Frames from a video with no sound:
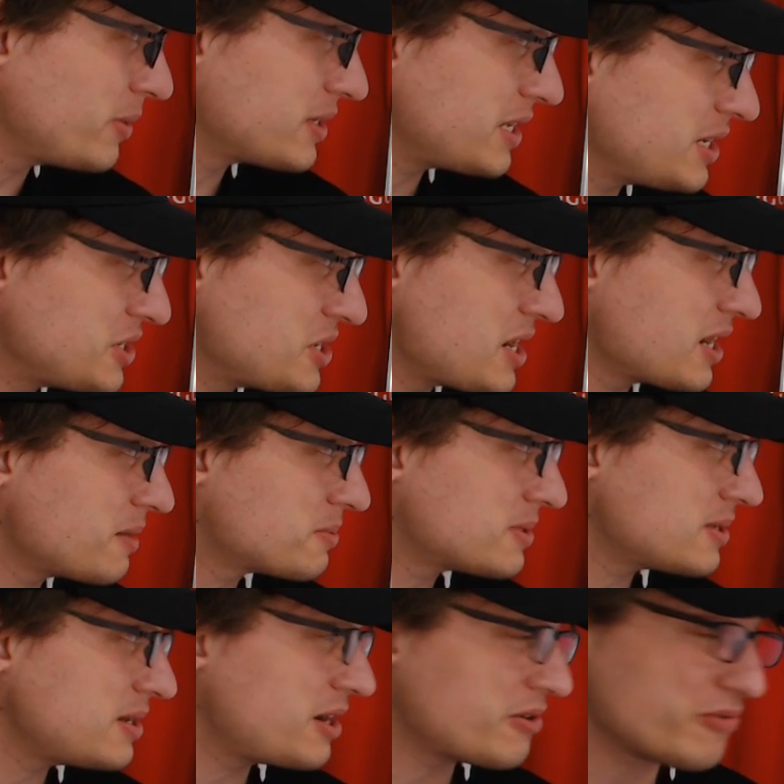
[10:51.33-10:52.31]
say
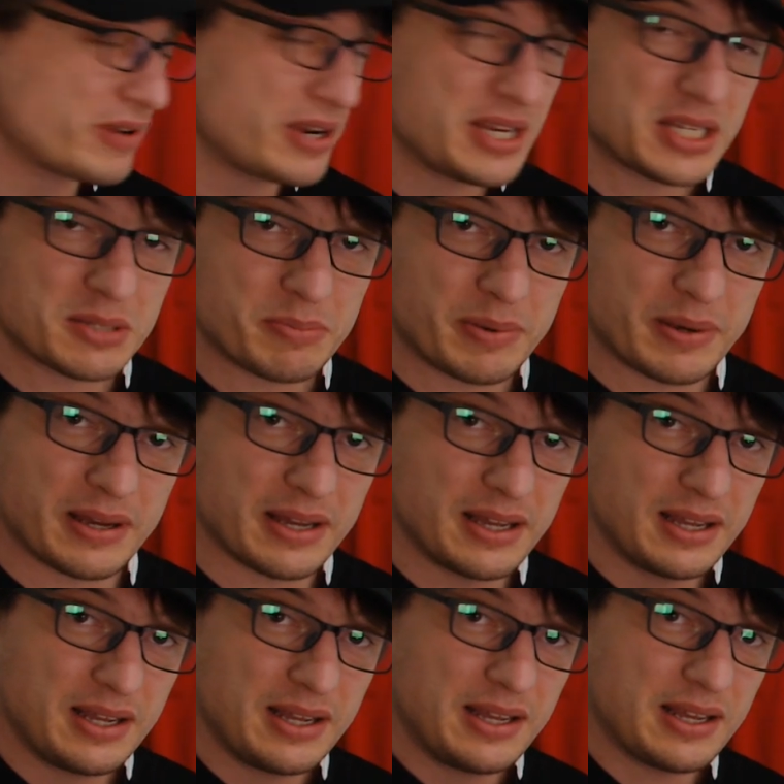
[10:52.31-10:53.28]
Jacobson and Reece,
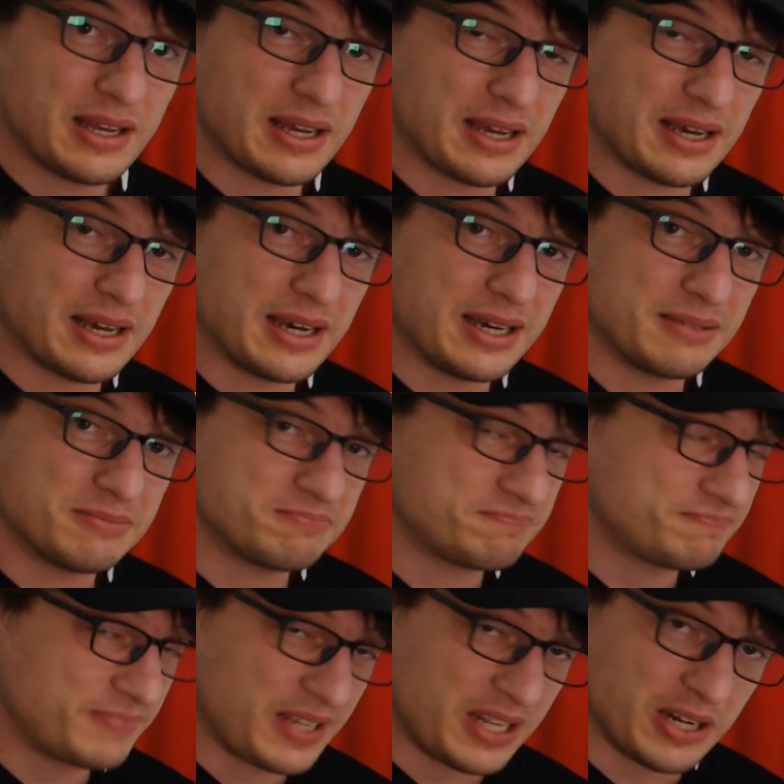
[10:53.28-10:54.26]
but uh,
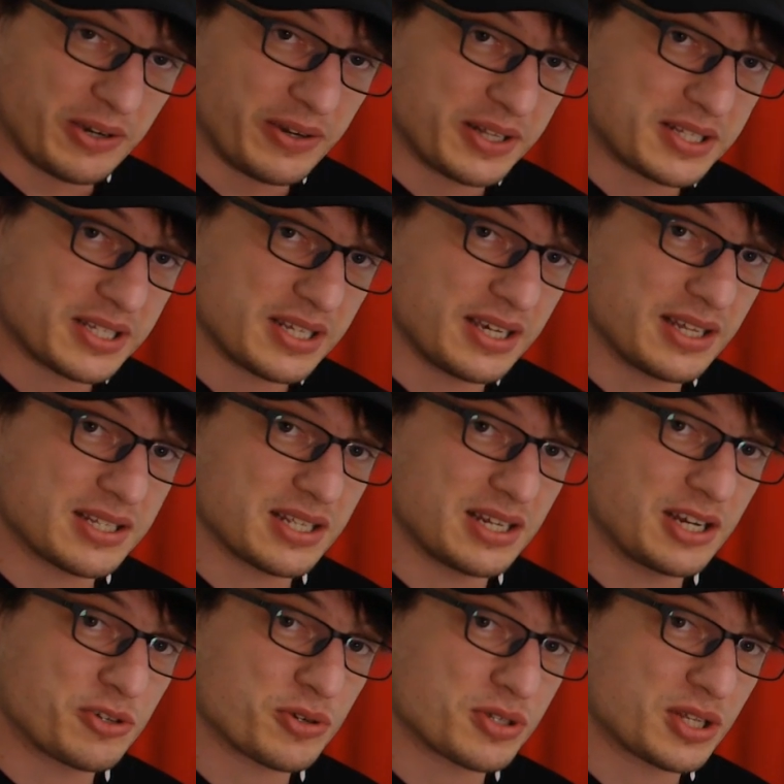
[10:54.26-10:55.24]
you know, it's a, it's
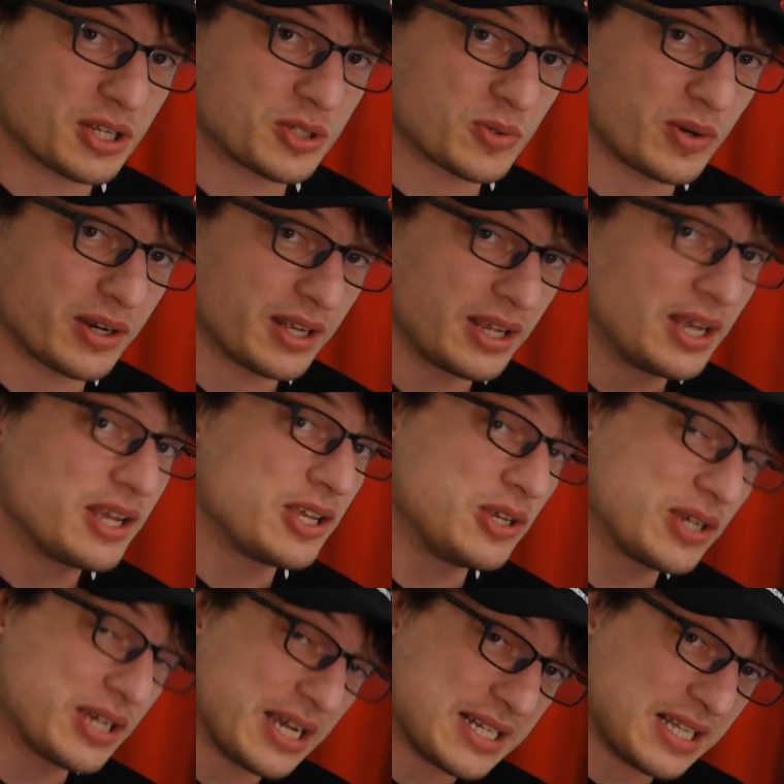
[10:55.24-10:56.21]
an interesting squad.
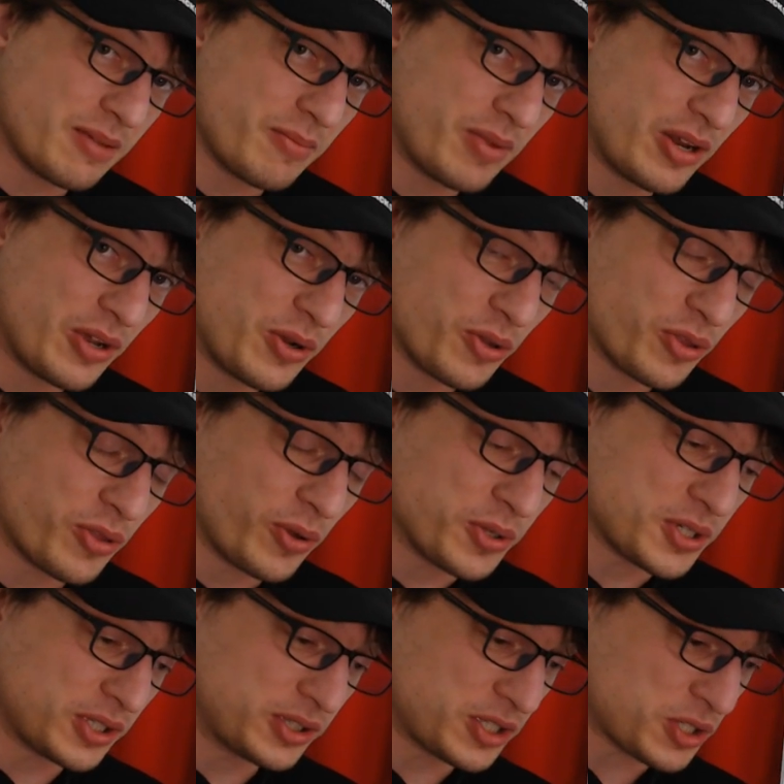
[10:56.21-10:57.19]
You guys let me know your
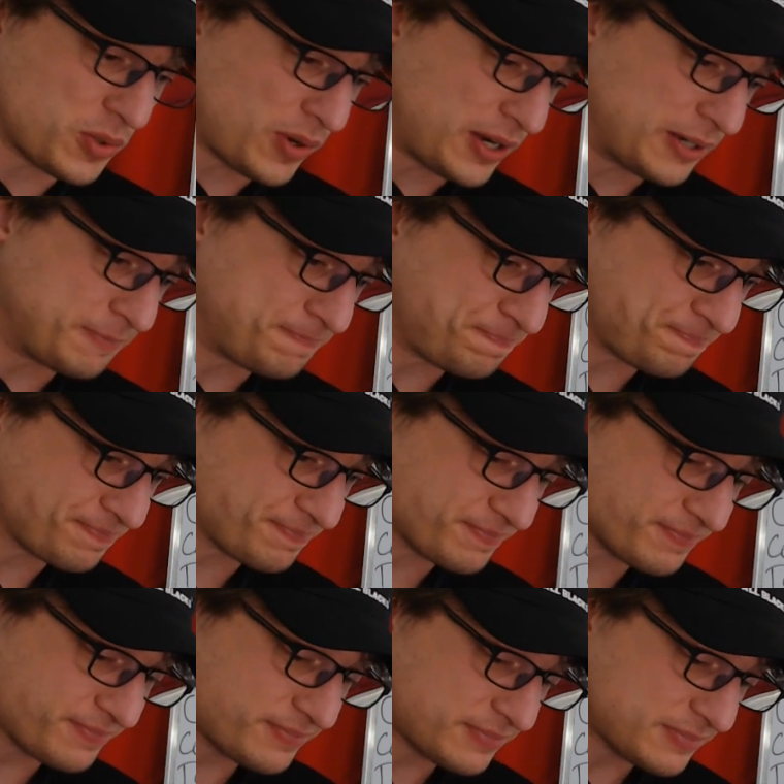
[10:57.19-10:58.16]
thoughts on the squad.
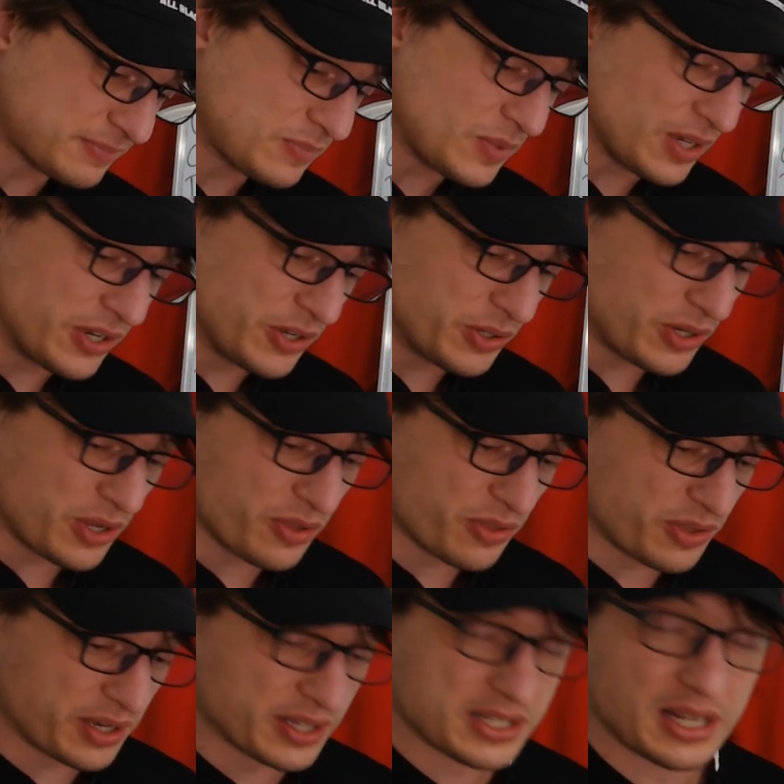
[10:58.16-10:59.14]
Who do you
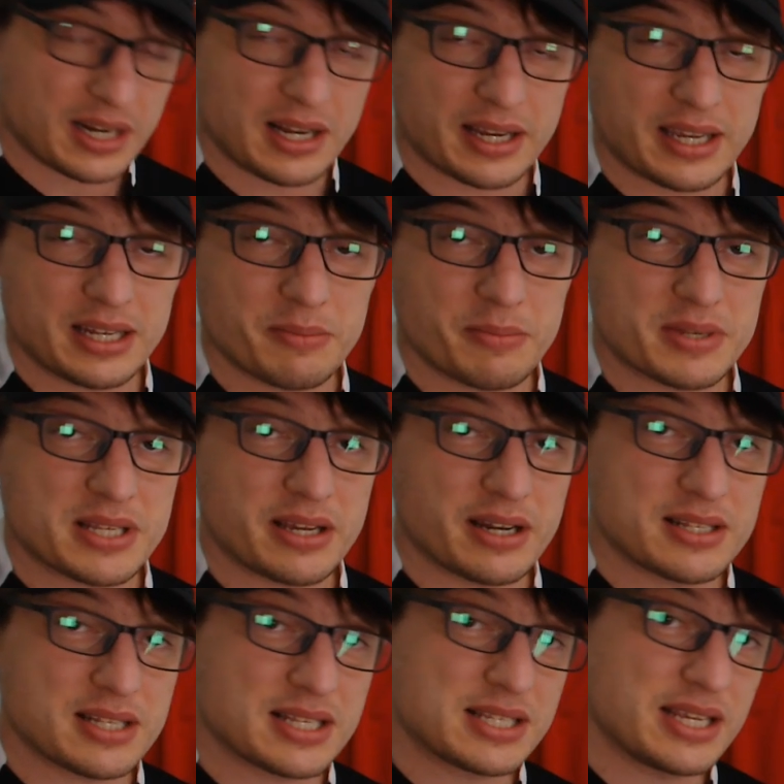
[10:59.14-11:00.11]
think's unlucky to miss
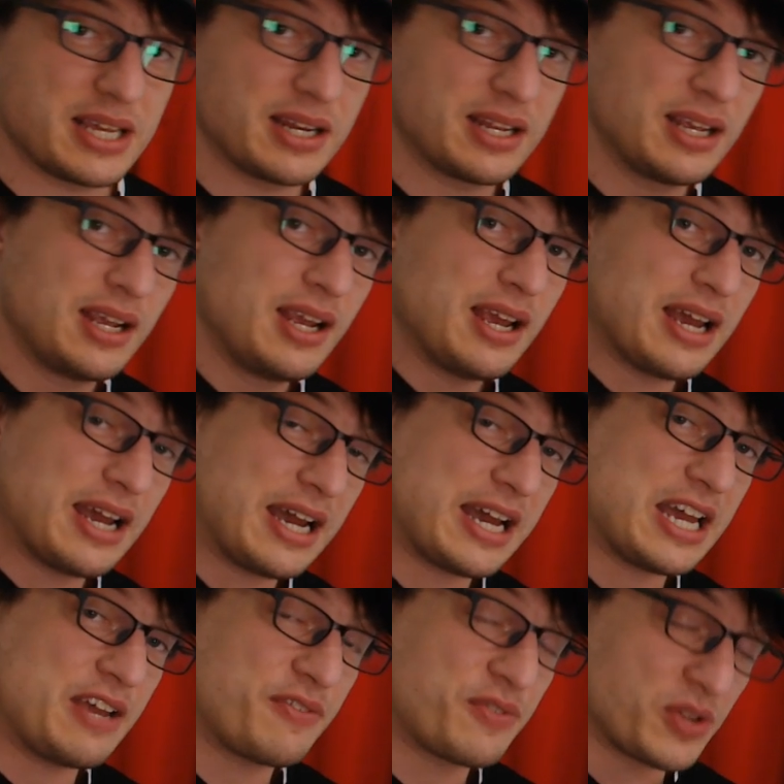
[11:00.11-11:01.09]
out? As I said,
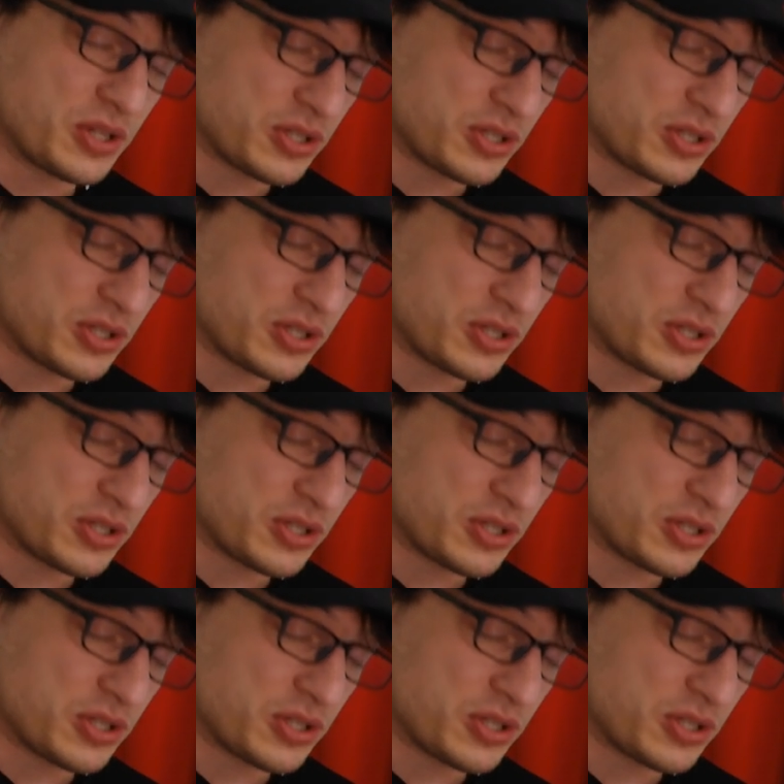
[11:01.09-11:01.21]
uh, if you